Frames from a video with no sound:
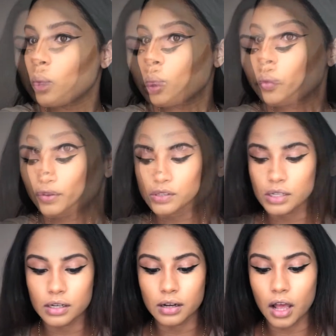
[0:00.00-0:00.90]
No
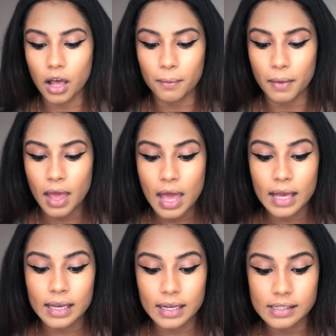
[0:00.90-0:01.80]
filter
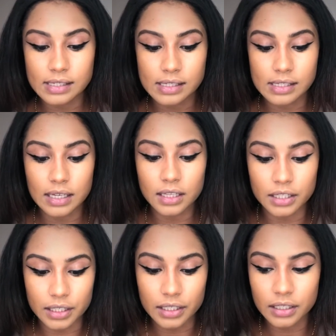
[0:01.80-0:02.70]

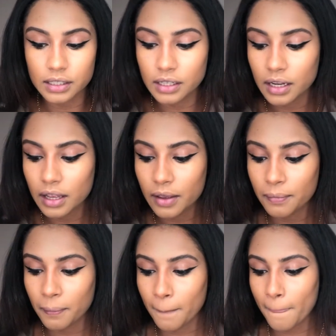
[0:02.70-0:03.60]
concealer.
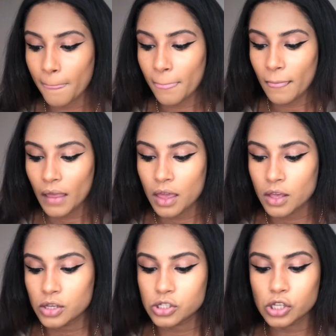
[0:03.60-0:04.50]

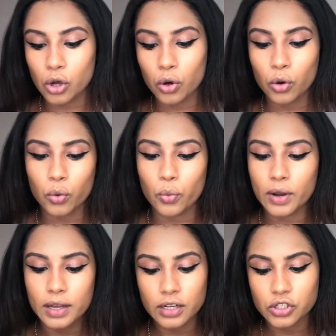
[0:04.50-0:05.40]
So we're
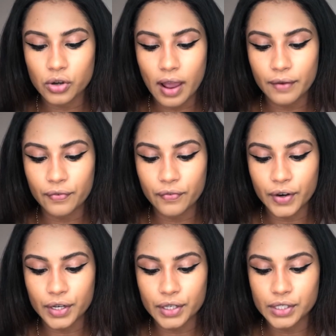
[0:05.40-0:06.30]
gonna try
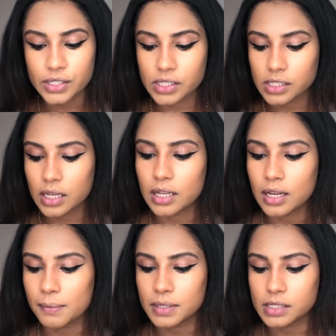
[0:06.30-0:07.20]
first,
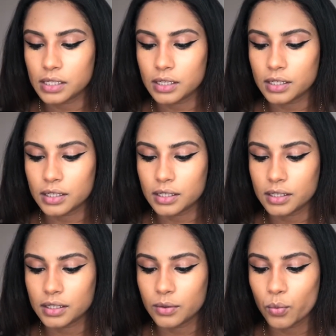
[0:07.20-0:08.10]
let me see
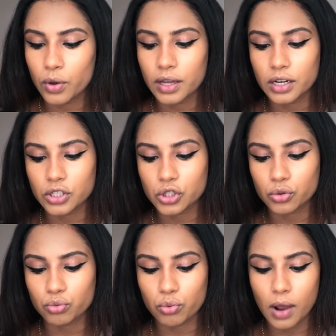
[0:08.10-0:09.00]
here. We're gonna
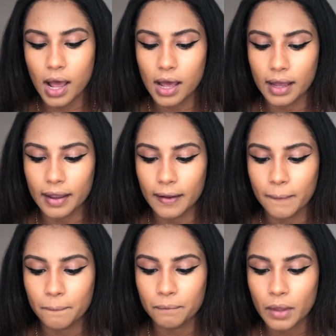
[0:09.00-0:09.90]
try
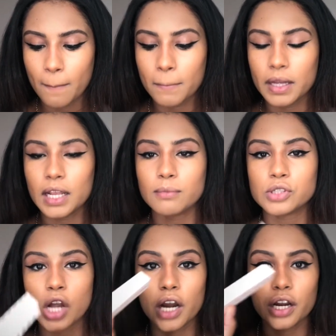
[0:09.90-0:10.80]
medium
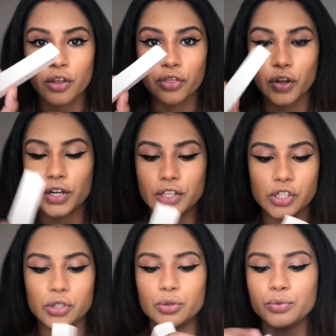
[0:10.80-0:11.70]
dark
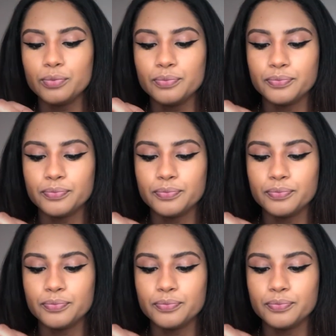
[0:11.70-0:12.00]
32.